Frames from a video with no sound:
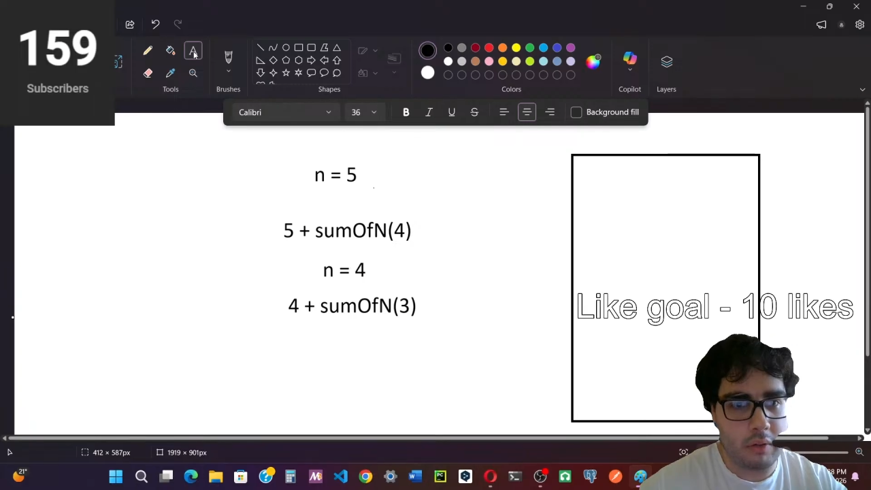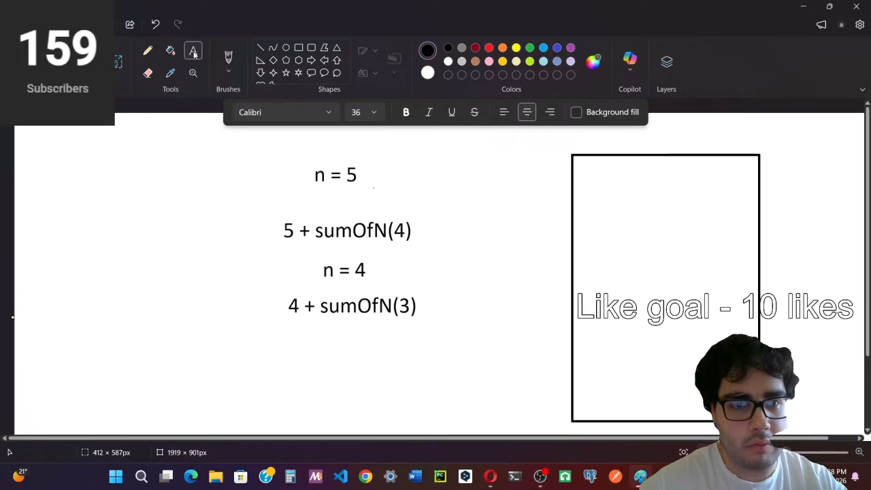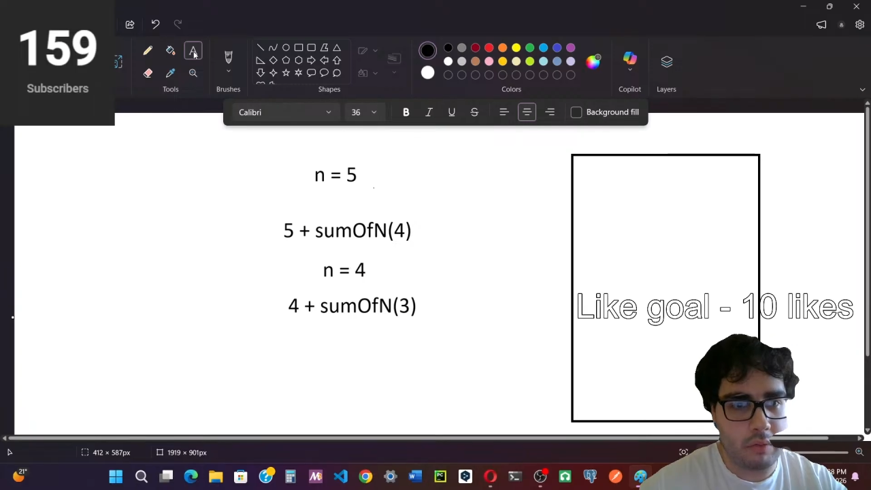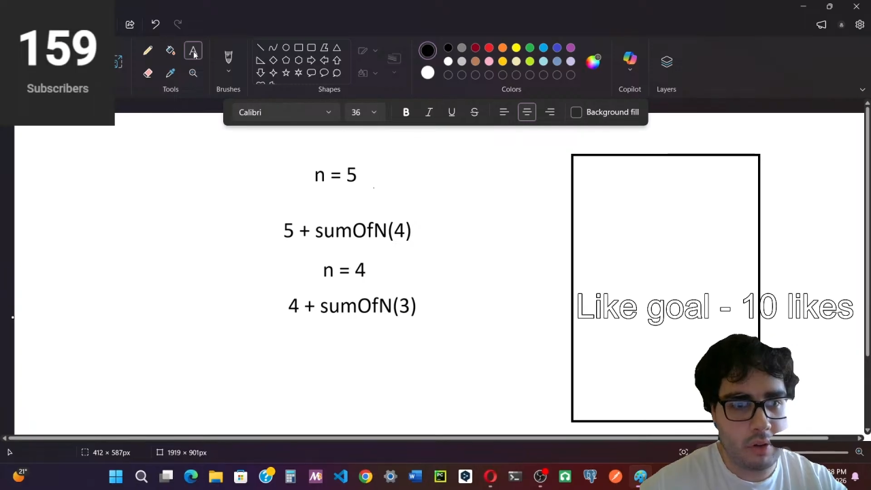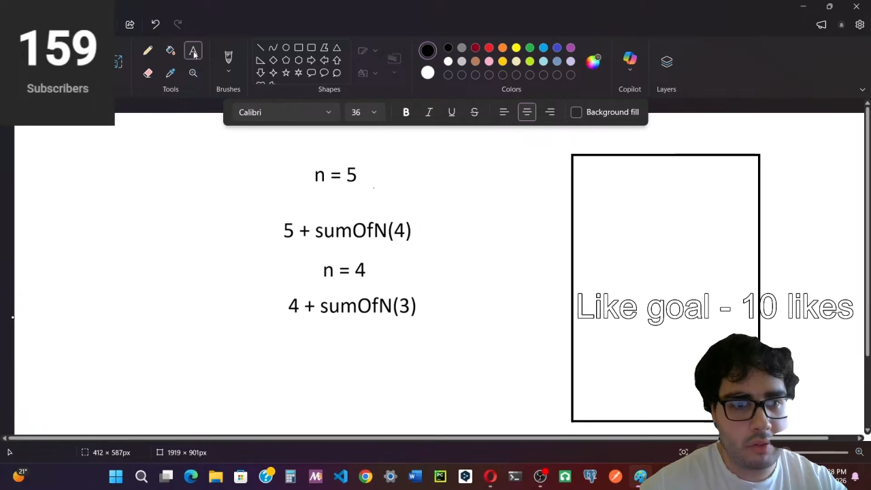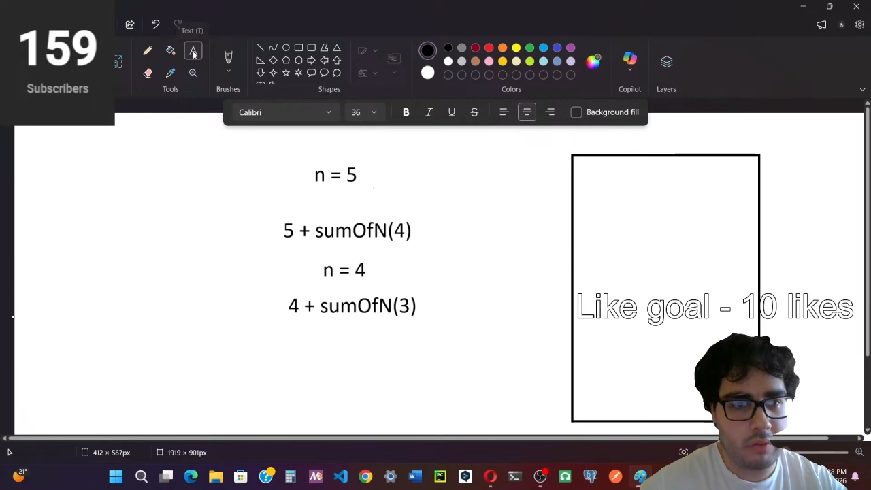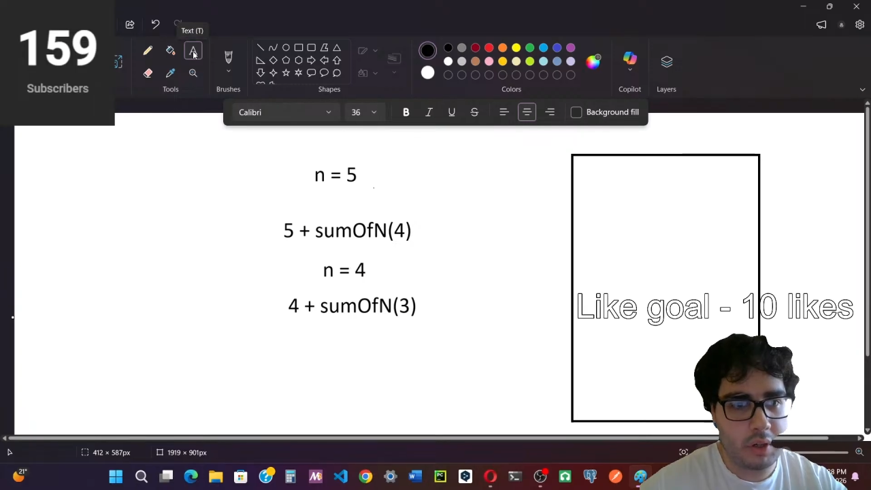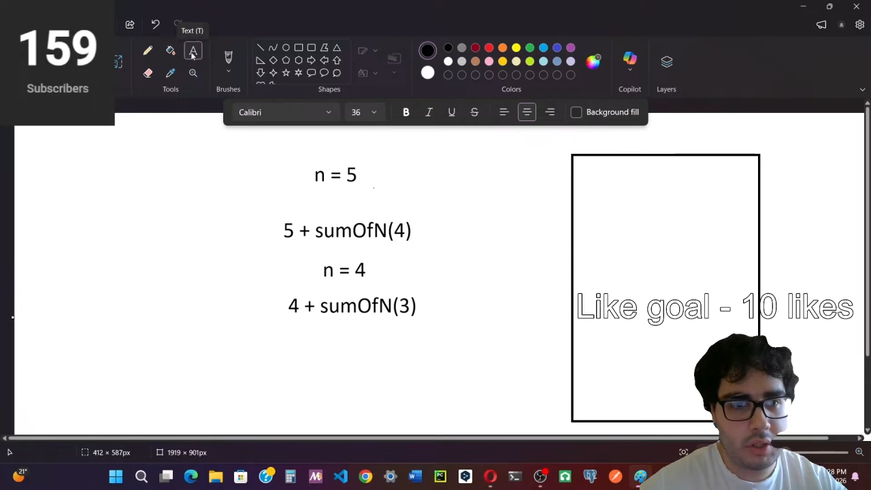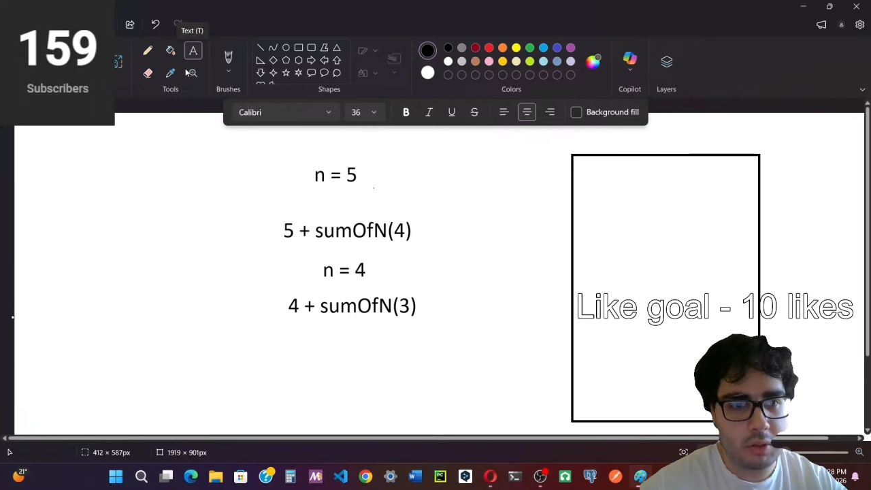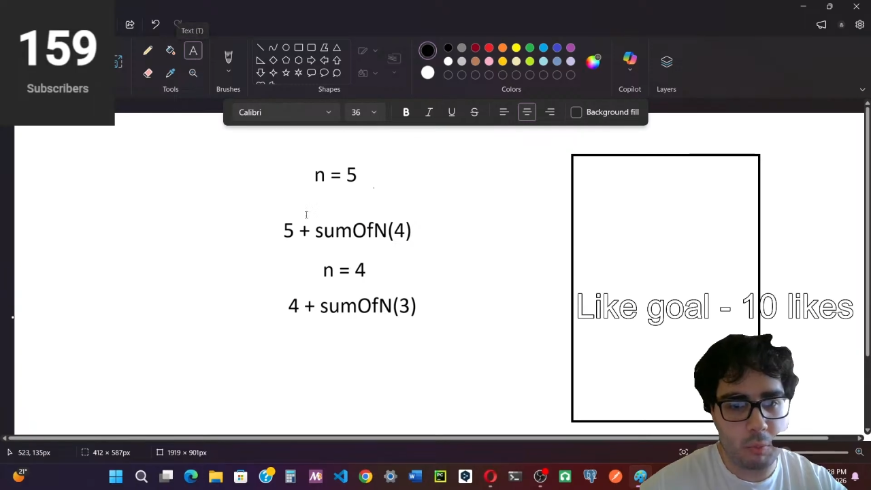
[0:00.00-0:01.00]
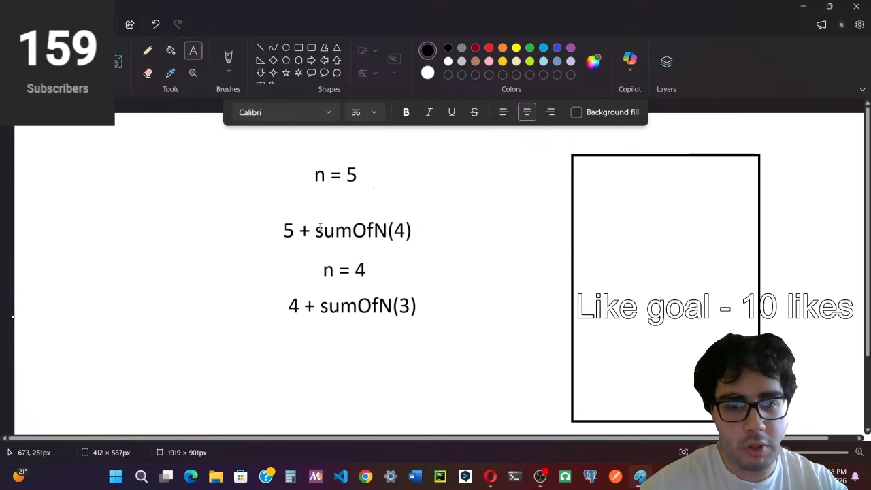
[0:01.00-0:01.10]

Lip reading: first function,